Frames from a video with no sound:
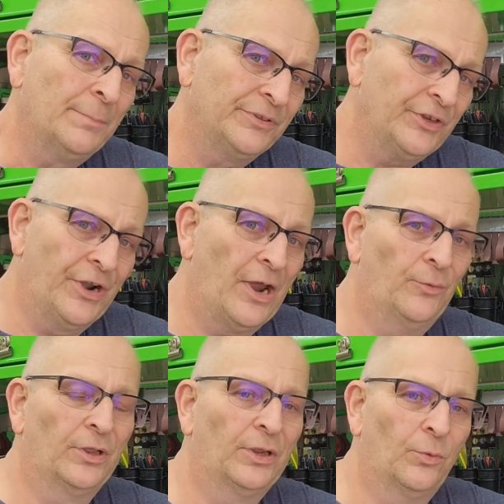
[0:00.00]
but they're
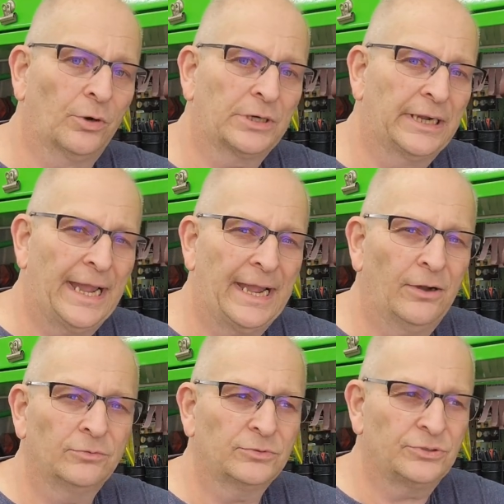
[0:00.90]
not really working
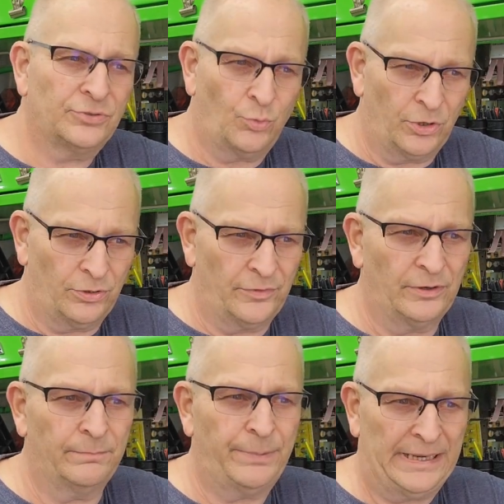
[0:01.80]
out to where
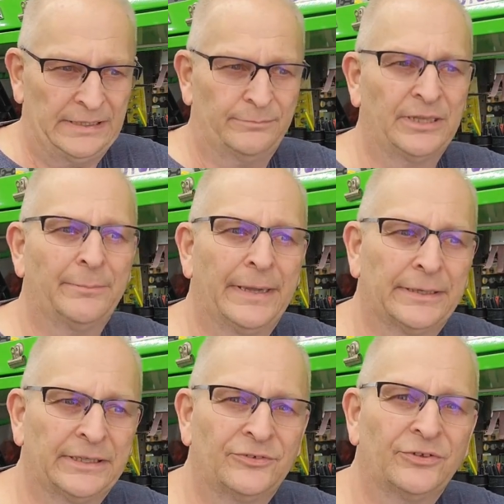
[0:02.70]
they're paying me
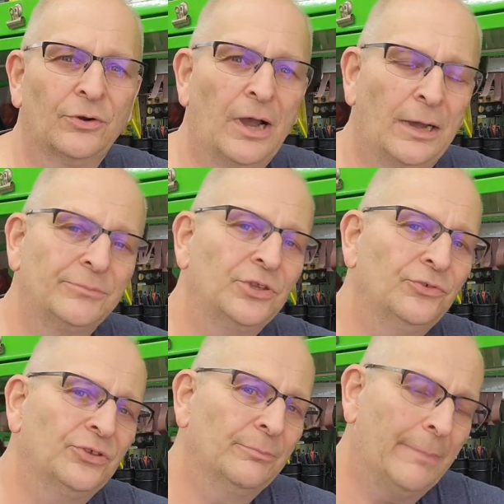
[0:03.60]
money. So I'm
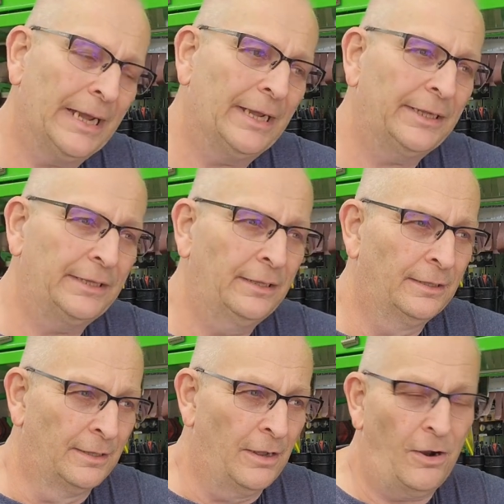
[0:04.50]
using my
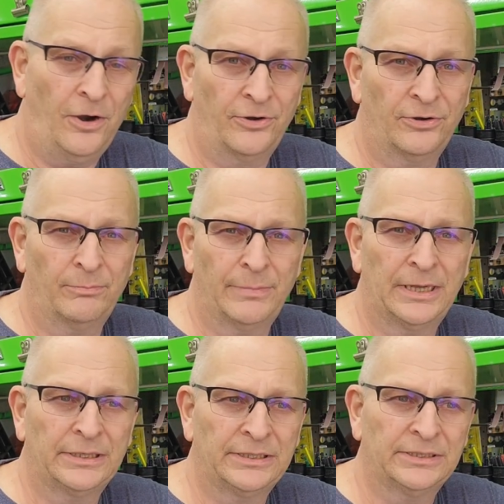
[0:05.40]
hard-earned
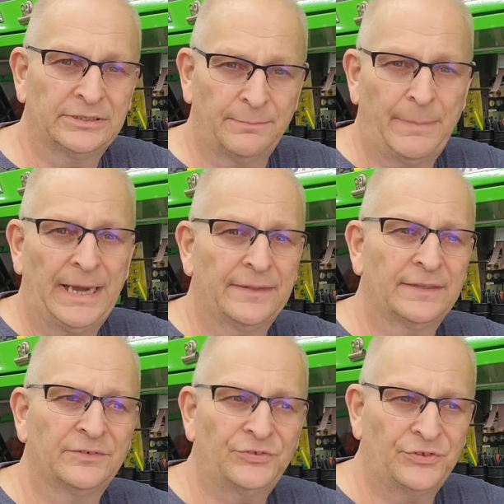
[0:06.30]
money to buy
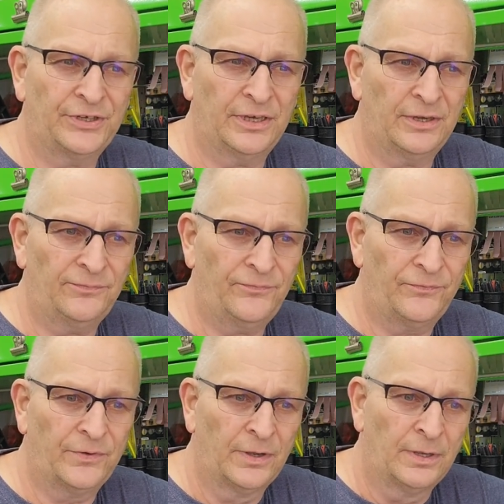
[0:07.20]
this
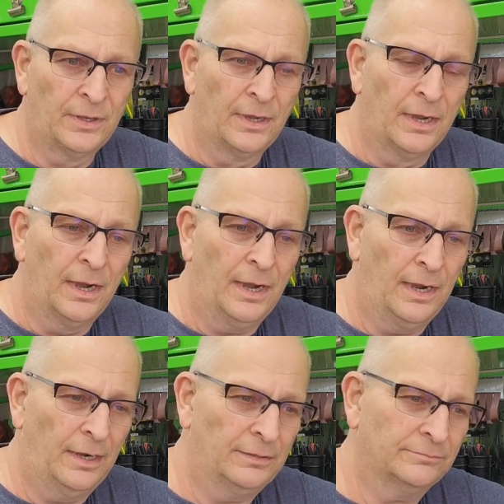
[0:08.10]
stuff.
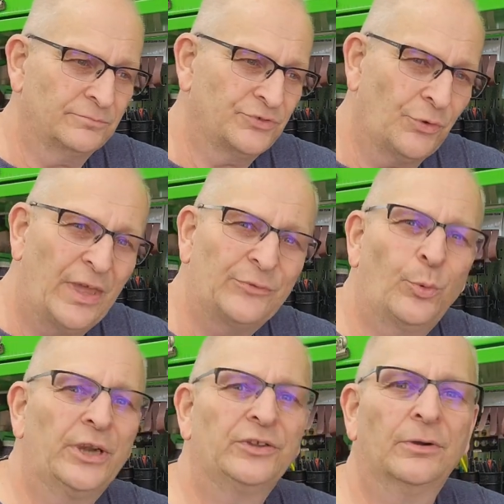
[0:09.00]
So that's
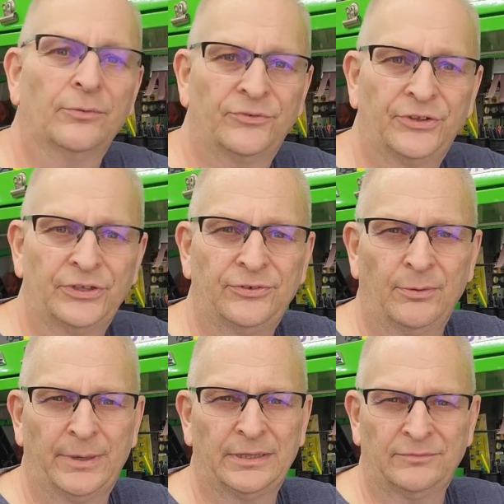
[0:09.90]
why you don't see
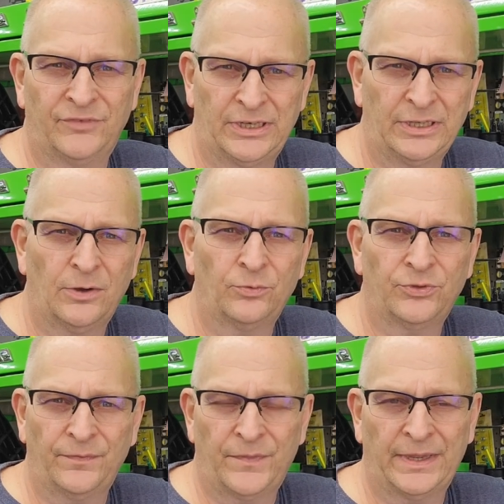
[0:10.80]
so many
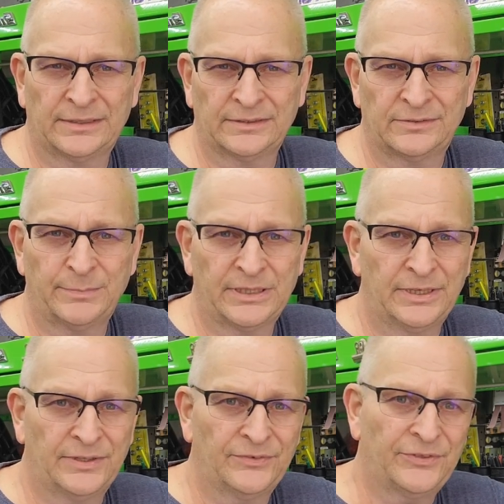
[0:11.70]
videos and things,
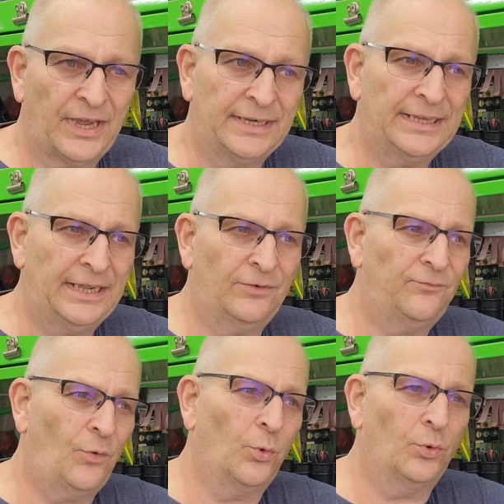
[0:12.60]
because I can't
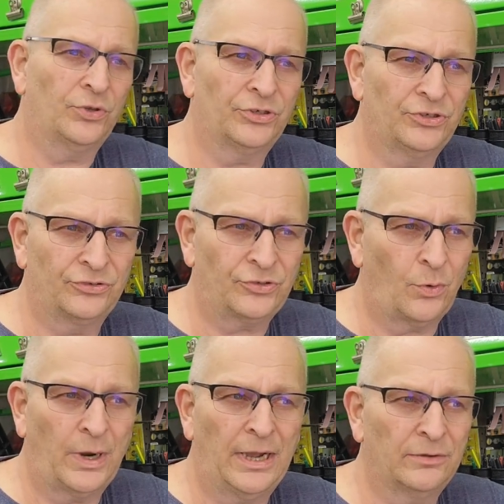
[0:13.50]
afford to just
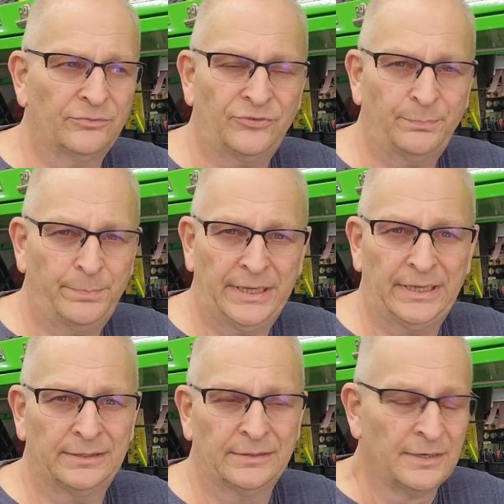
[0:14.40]
go out and
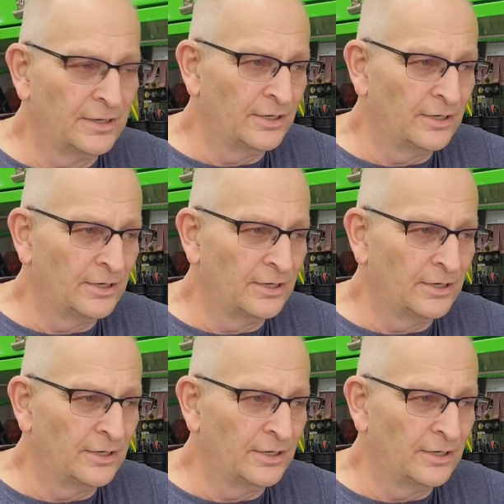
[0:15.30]
spend